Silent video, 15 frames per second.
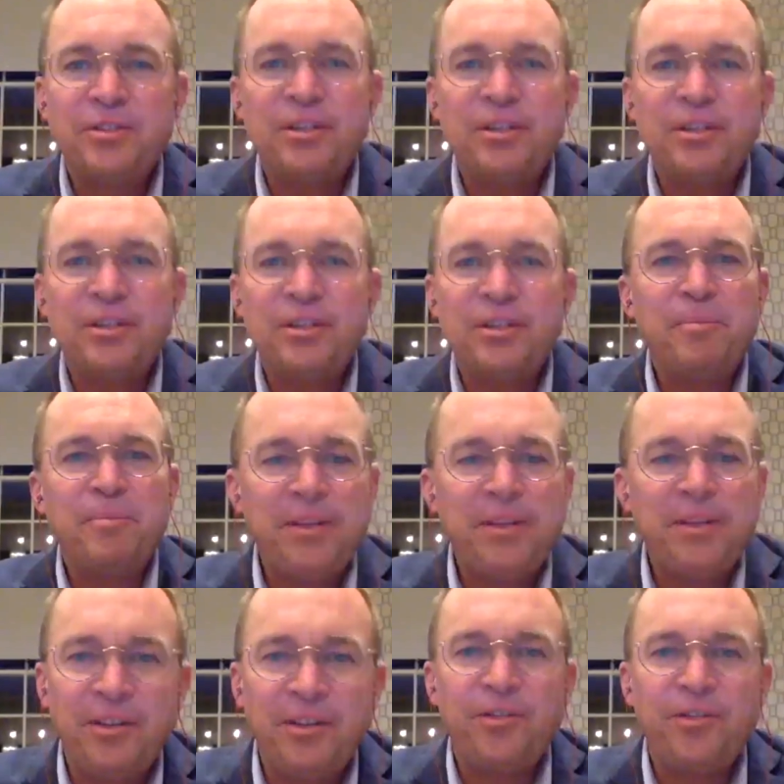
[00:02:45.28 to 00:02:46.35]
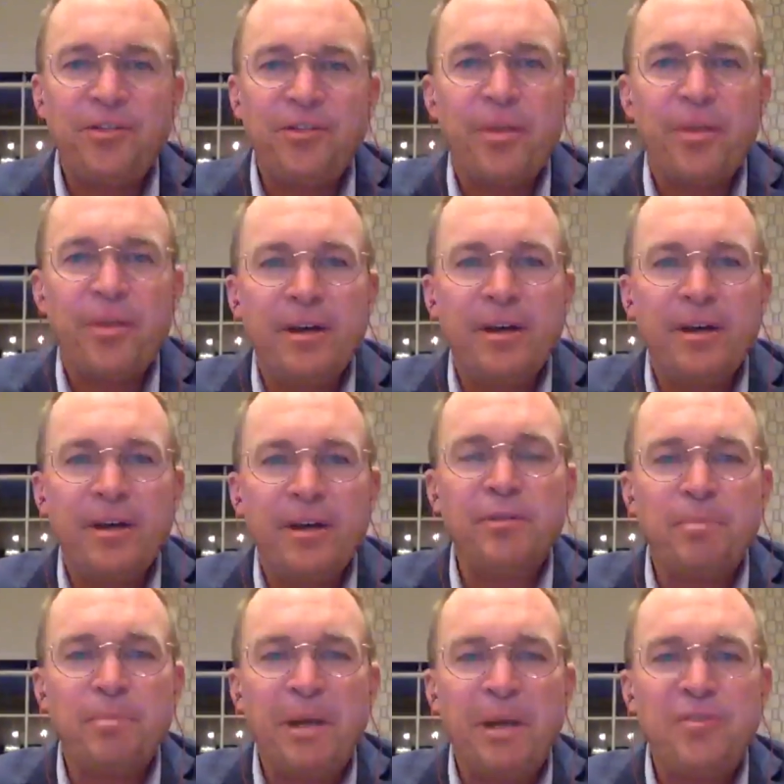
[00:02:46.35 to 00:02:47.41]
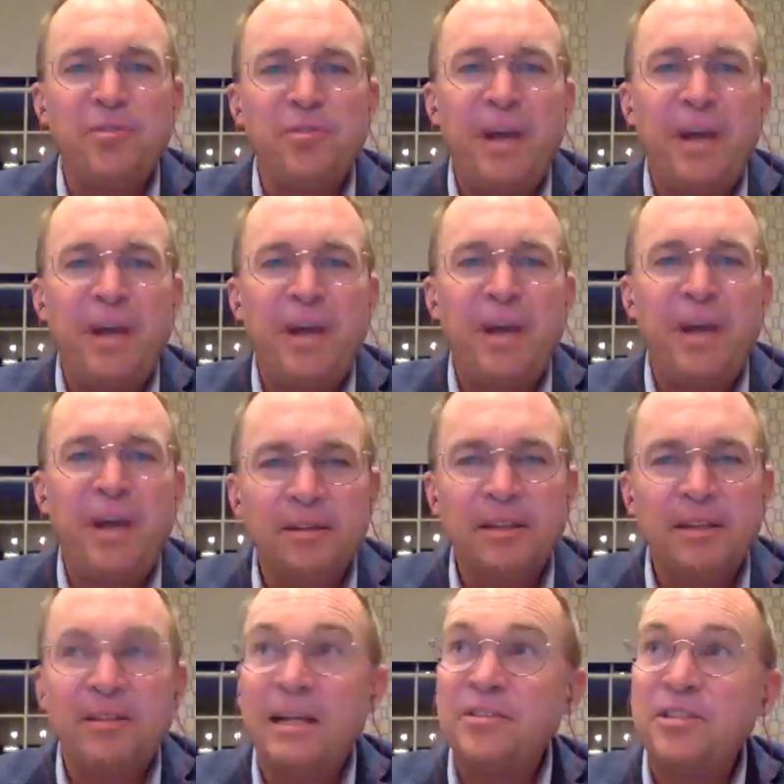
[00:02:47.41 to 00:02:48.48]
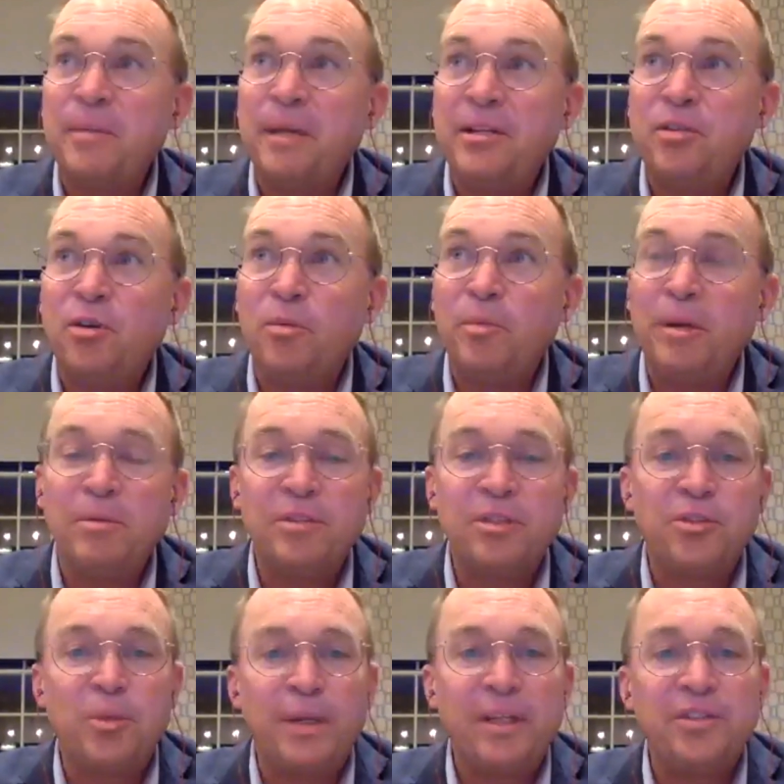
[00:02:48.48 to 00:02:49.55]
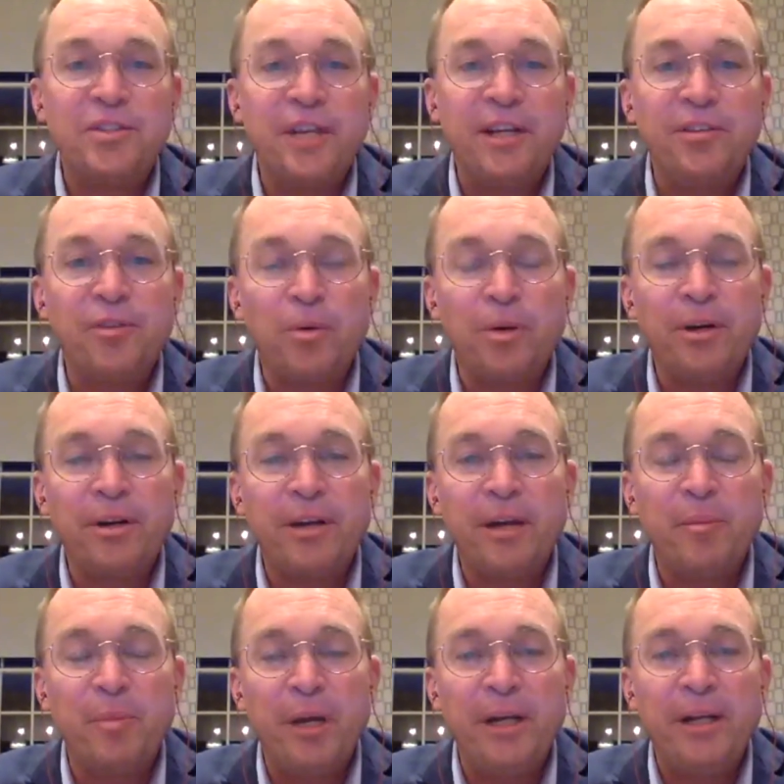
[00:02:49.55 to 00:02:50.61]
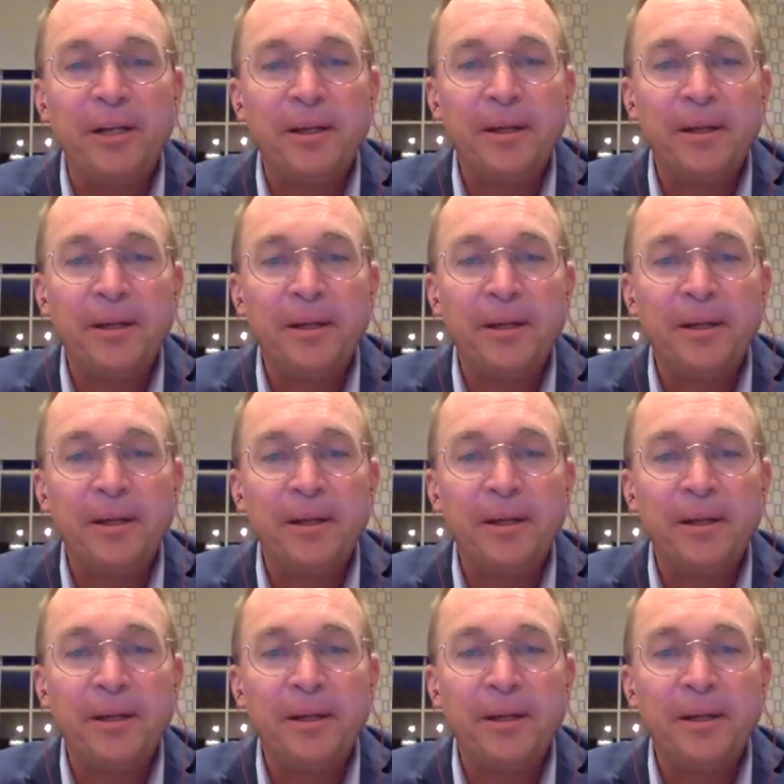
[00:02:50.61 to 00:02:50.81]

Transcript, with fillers: in southeastern uh, Pennsylvania. Last time they told me it was a swing state, so we're here campaigning.